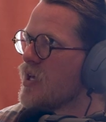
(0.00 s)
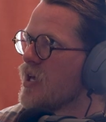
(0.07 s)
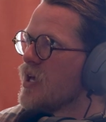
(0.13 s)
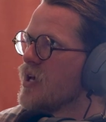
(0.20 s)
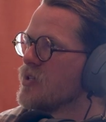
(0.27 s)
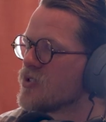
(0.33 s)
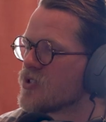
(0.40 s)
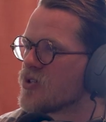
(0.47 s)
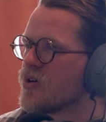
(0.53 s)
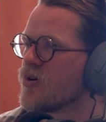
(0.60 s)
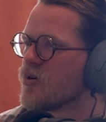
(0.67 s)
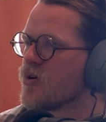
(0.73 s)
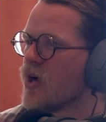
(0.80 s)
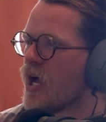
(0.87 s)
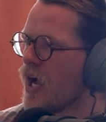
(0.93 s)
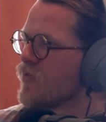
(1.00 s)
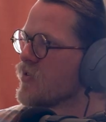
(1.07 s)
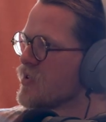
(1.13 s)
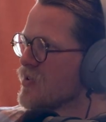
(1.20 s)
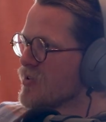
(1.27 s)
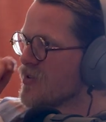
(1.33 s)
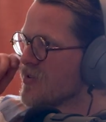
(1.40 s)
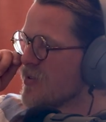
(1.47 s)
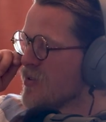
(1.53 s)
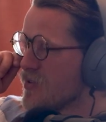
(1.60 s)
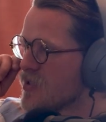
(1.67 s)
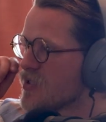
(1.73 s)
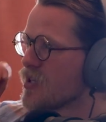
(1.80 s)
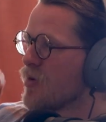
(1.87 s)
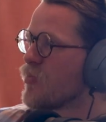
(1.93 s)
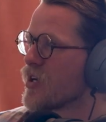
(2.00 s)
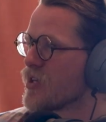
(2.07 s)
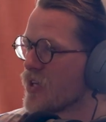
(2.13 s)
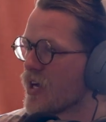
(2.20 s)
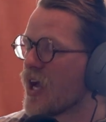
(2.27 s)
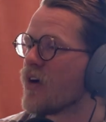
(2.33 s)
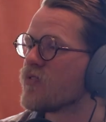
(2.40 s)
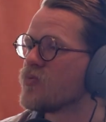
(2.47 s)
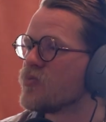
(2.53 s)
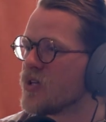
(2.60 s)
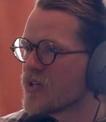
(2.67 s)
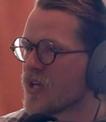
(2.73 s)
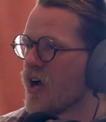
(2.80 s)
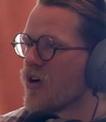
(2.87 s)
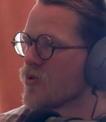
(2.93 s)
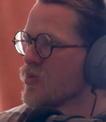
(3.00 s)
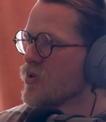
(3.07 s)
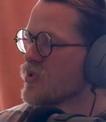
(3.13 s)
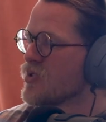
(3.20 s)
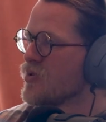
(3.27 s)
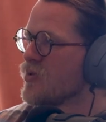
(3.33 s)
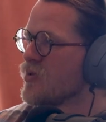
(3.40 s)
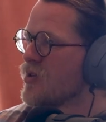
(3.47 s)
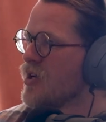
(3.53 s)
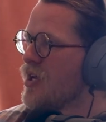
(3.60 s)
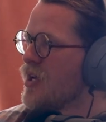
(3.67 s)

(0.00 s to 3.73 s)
And so having somebody that I have to be accountable to